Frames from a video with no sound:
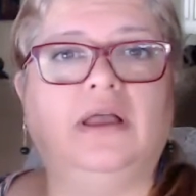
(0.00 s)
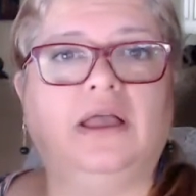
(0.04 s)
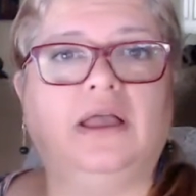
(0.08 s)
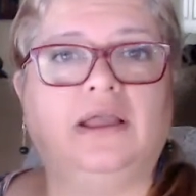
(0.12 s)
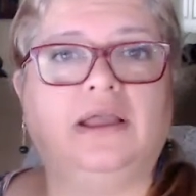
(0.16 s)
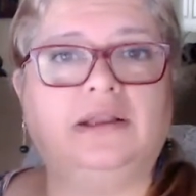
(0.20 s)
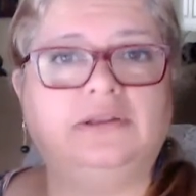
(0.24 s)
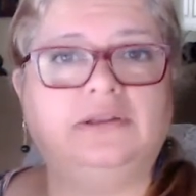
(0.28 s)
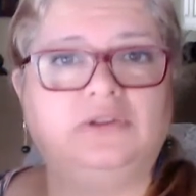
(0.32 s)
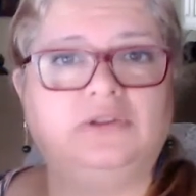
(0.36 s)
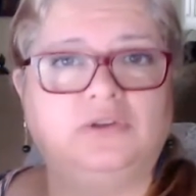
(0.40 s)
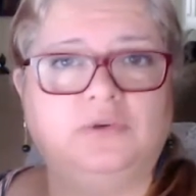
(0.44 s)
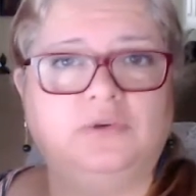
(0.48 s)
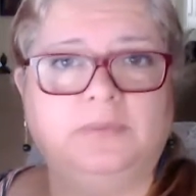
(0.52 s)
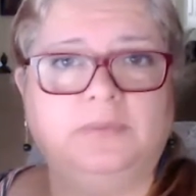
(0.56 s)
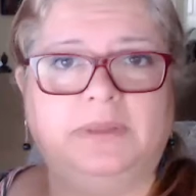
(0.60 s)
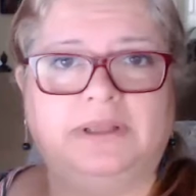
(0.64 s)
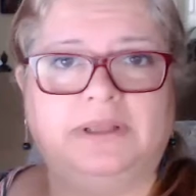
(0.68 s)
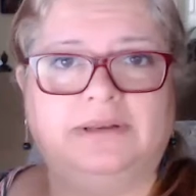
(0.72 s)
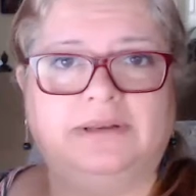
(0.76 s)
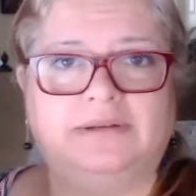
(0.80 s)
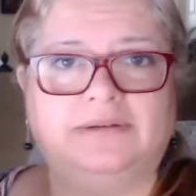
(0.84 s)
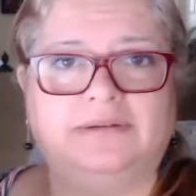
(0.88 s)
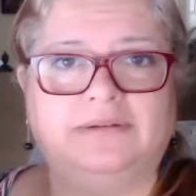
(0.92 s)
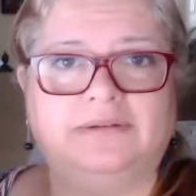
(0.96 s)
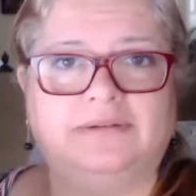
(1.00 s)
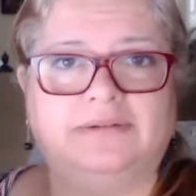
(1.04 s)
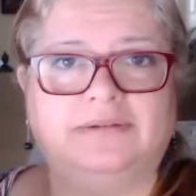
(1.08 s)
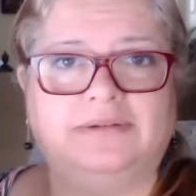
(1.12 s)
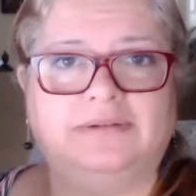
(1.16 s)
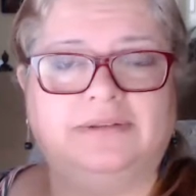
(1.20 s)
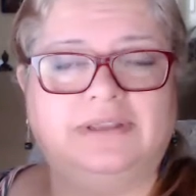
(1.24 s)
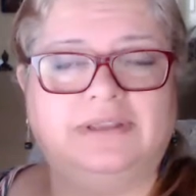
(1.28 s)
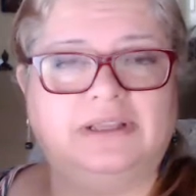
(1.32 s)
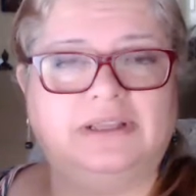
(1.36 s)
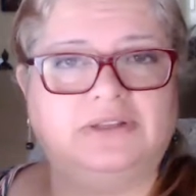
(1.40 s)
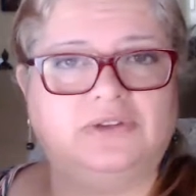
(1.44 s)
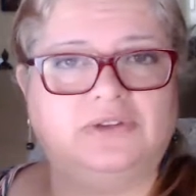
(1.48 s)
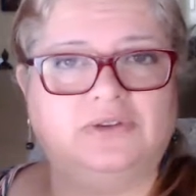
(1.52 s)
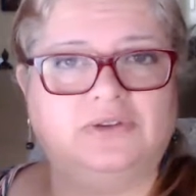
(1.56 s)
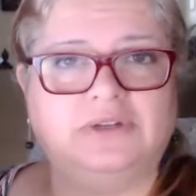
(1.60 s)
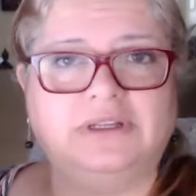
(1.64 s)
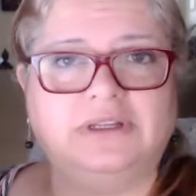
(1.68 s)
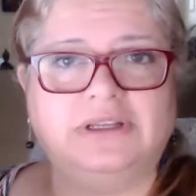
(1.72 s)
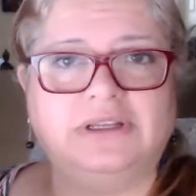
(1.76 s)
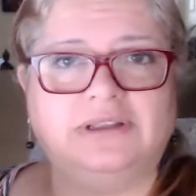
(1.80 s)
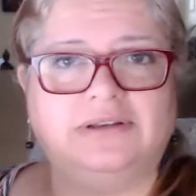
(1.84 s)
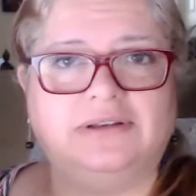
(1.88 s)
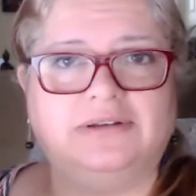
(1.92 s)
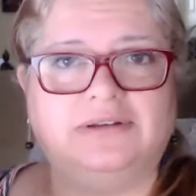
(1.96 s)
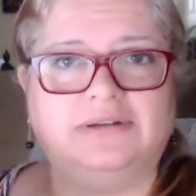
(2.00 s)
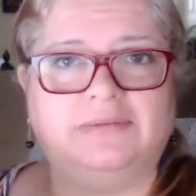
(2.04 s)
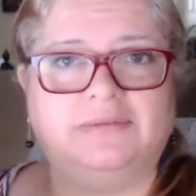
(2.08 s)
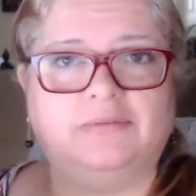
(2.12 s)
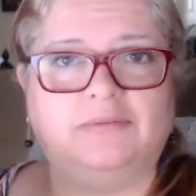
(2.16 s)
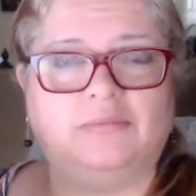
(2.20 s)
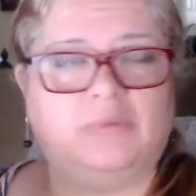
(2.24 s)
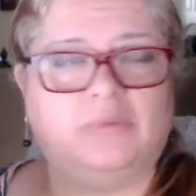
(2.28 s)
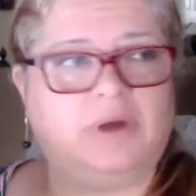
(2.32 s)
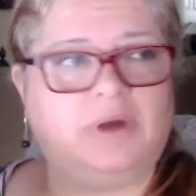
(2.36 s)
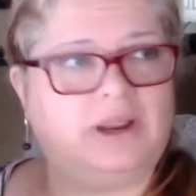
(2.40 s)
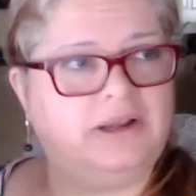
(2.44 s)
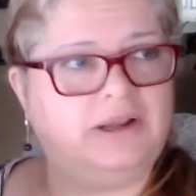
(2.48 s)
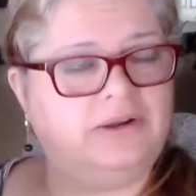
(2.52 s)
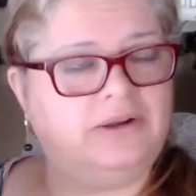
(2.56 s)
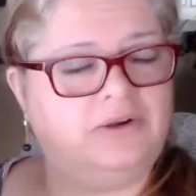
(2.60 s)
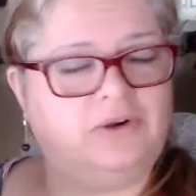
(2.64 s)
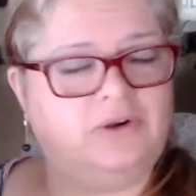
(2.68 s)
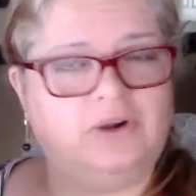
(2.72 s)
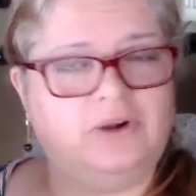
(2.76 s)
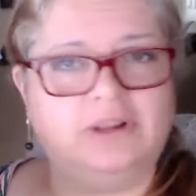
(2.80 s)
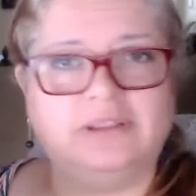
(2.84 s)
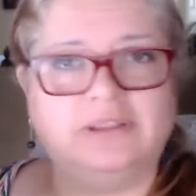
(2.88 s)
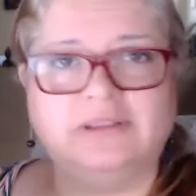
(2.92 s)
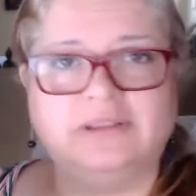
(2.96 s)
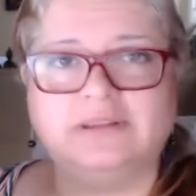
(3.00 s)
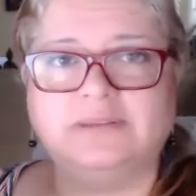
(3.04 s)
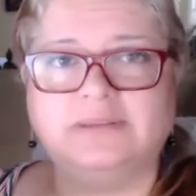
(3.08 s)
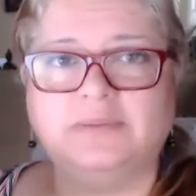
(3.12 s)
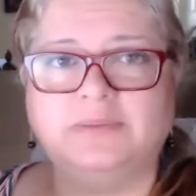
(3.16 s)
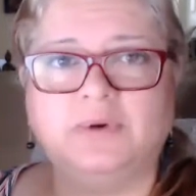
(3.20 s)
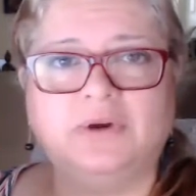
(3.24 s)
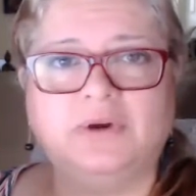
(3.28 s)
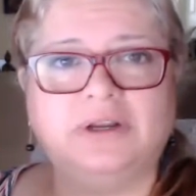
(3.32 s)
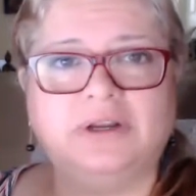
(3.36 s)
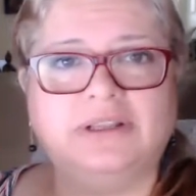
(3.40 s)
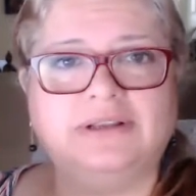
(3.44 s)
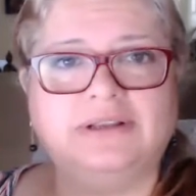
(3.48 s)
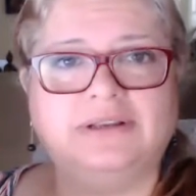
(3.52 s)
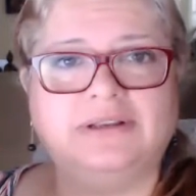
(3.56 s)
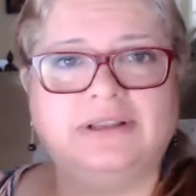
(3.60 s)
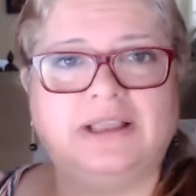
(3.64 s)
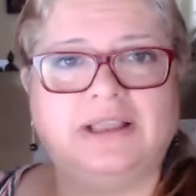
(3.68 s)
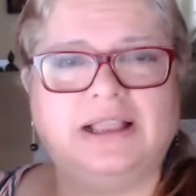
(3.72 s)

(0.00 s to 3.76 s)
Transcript: an attunement. Yes, you did, bright and early this morning.